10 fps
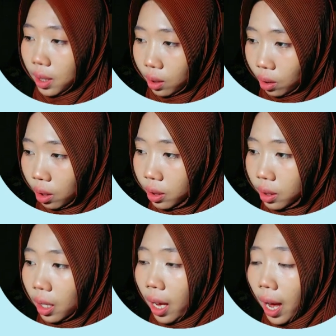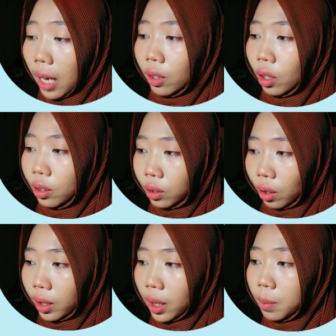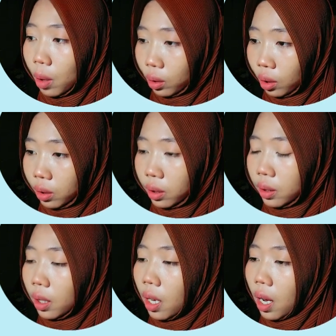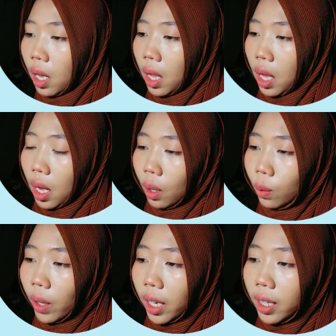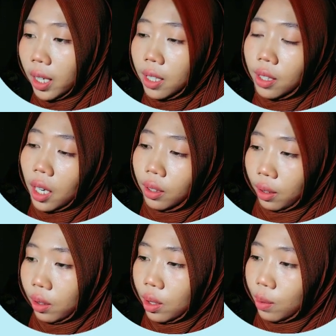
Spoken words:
sensors and controlling motors. Why is Arduino